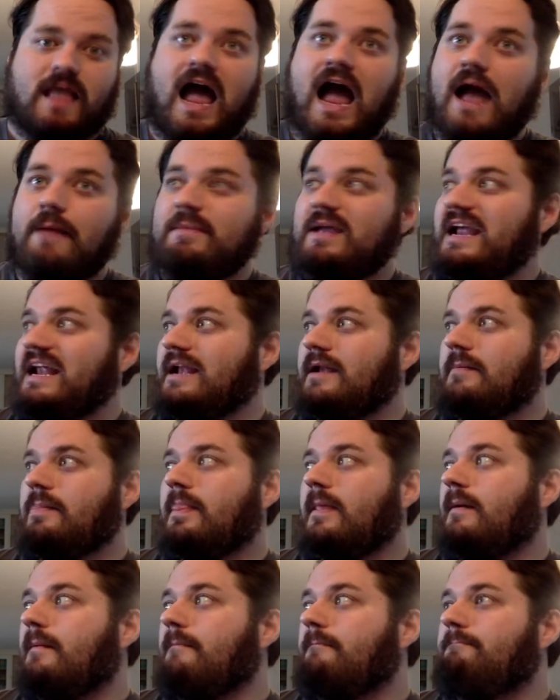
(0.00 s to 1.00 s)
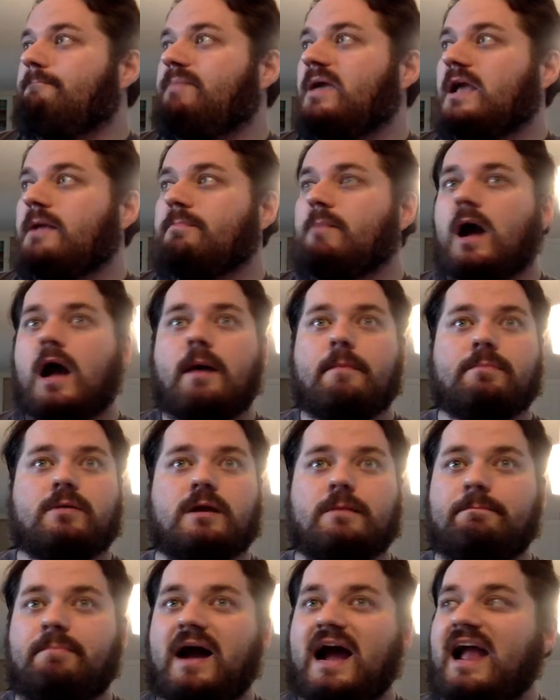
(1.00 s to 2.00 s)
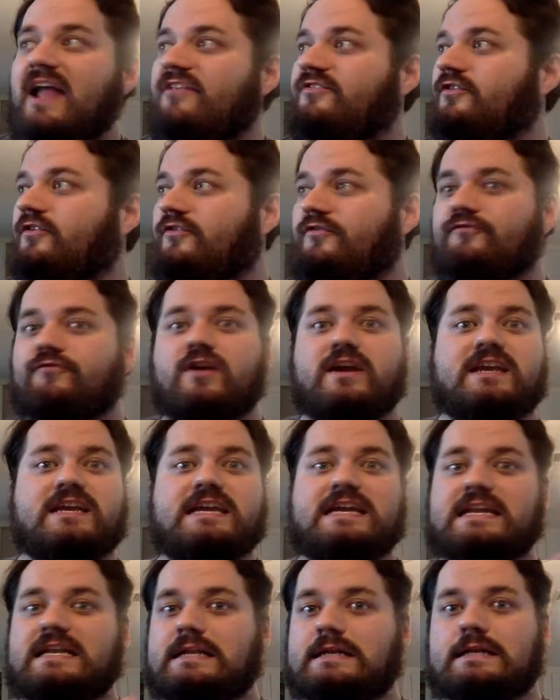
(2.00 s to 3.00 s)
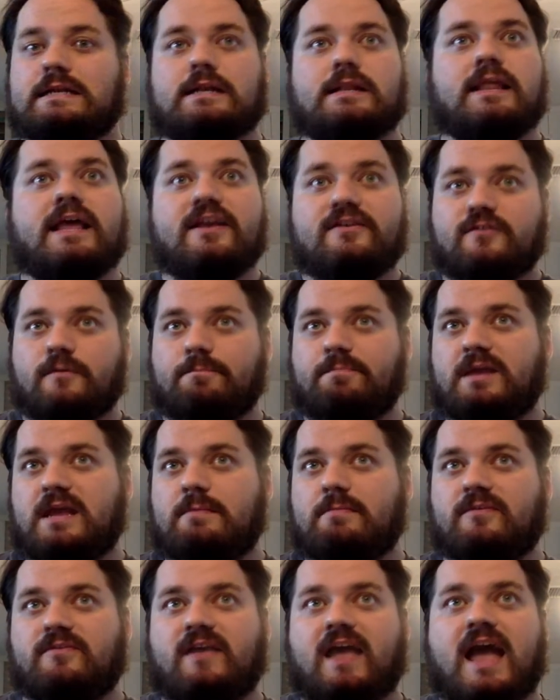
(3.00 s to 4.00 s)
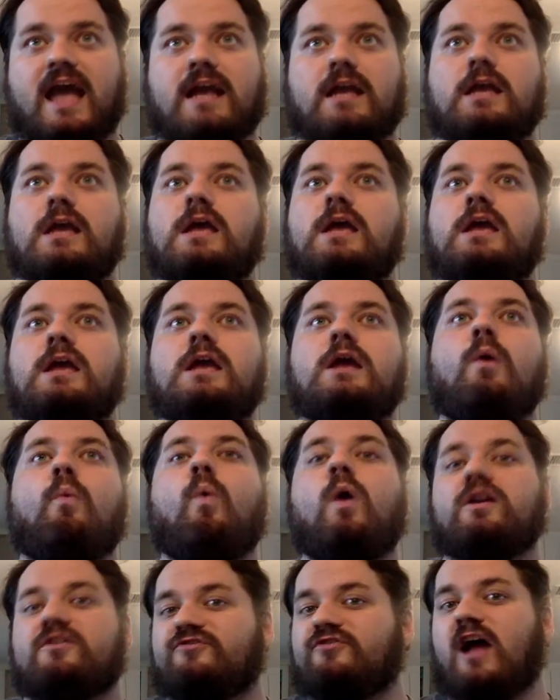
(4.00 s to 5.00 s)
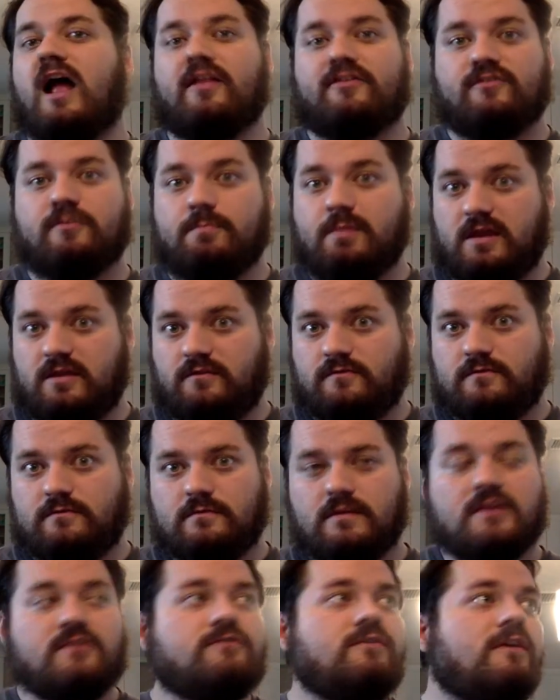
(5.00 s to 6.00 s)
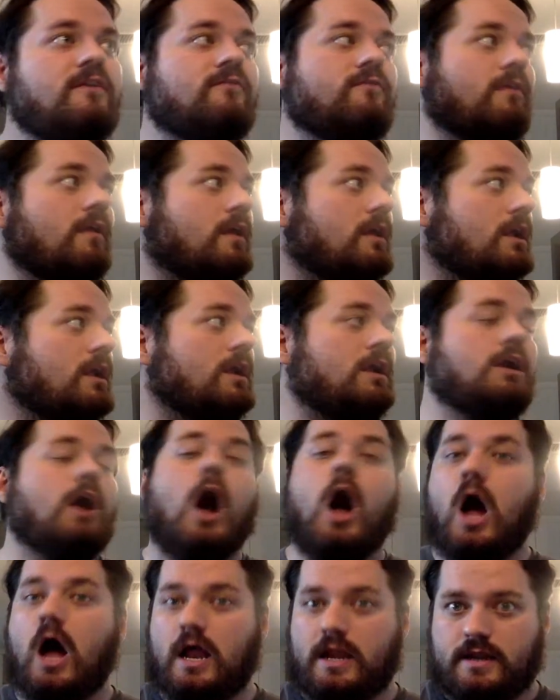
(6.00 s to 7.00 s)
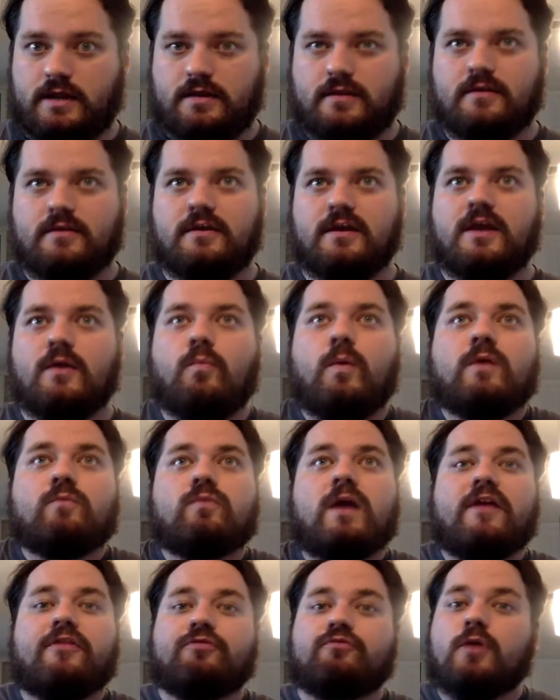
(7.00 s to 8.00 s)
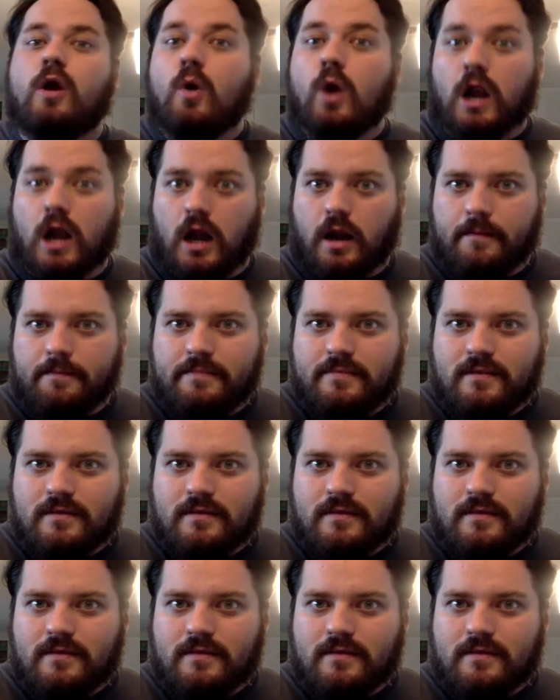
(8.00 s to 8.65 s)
I mean, Big Mom combines this freaking laser beam attack, it one-shots the bitch. Like, she's gone. It went right through her.